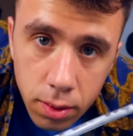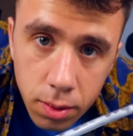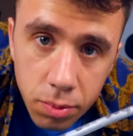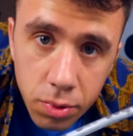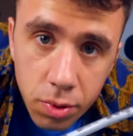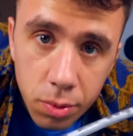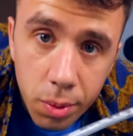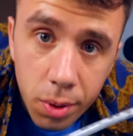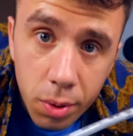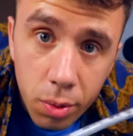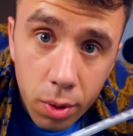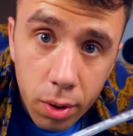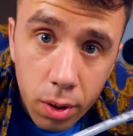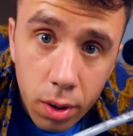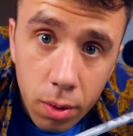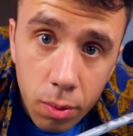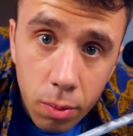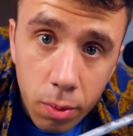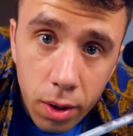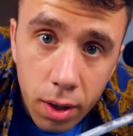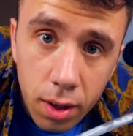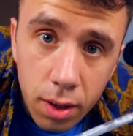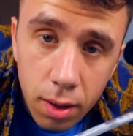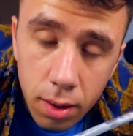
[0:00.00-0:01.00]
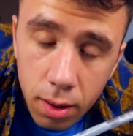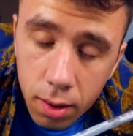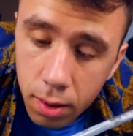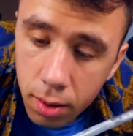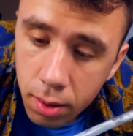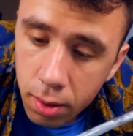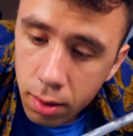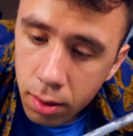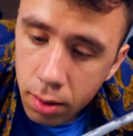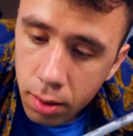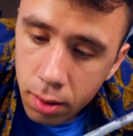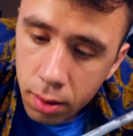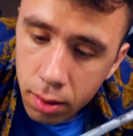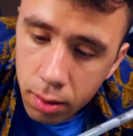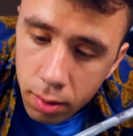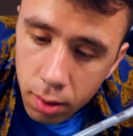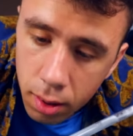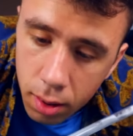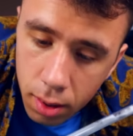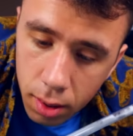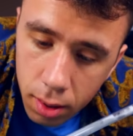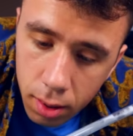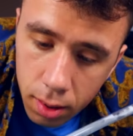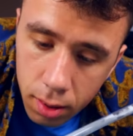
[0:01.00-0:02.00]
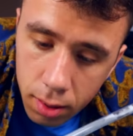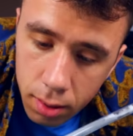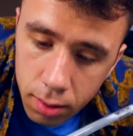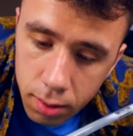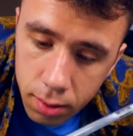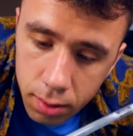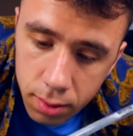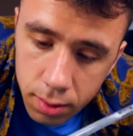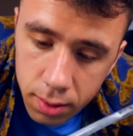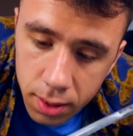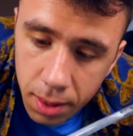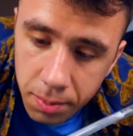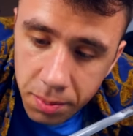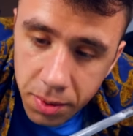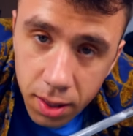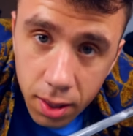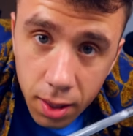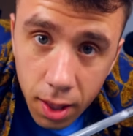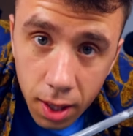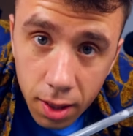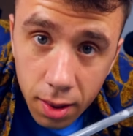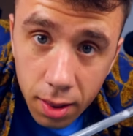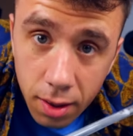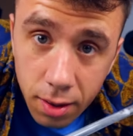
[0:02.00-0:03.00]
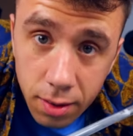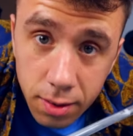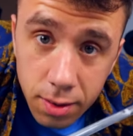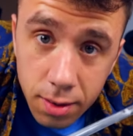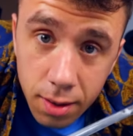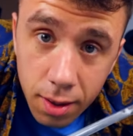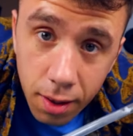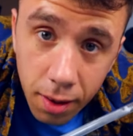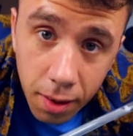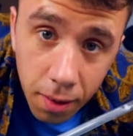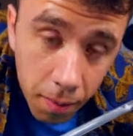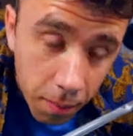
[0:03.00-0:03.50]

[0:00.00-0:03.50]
seems to be working well. Okay, time to connect this.